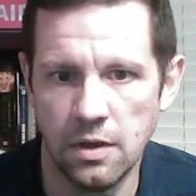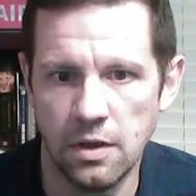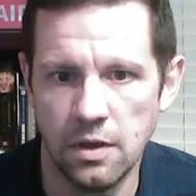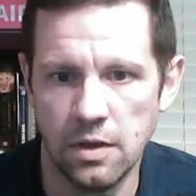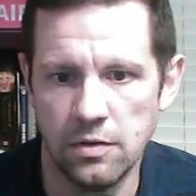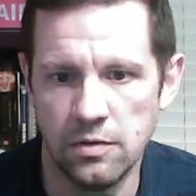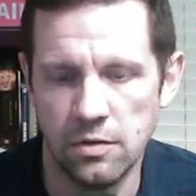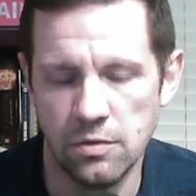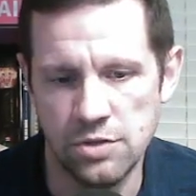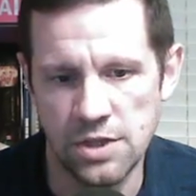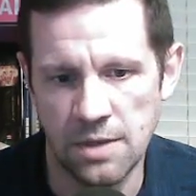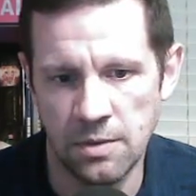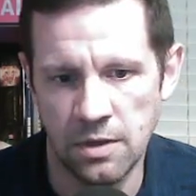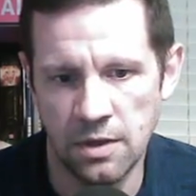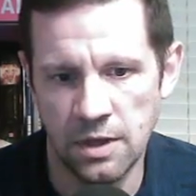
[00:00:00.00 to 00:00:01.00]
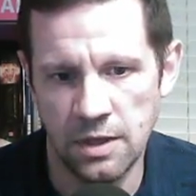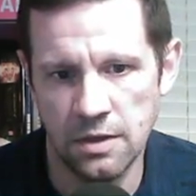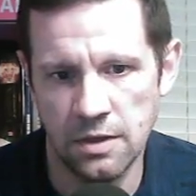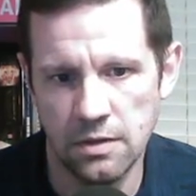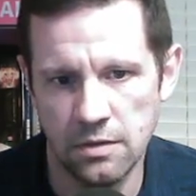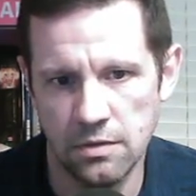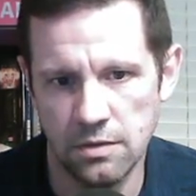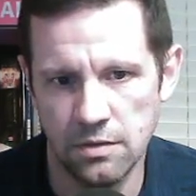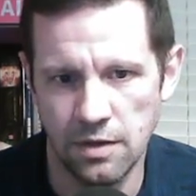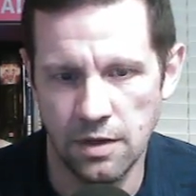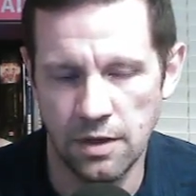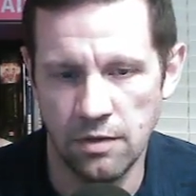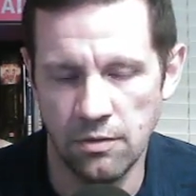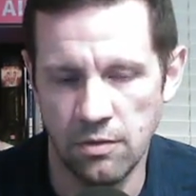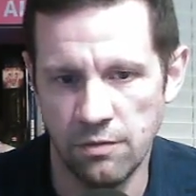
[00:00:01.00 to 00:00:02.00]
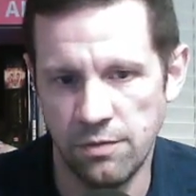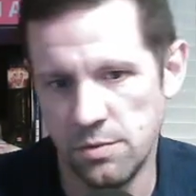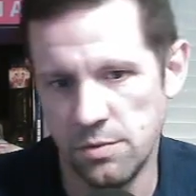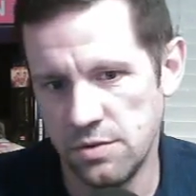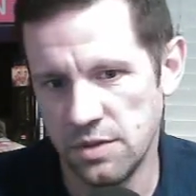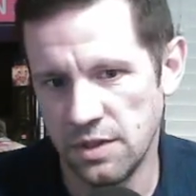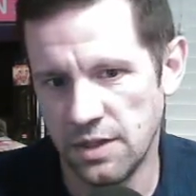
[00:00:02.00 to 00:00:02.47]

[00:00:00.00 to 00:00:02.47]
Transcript: So Gemini, I don't know if it was using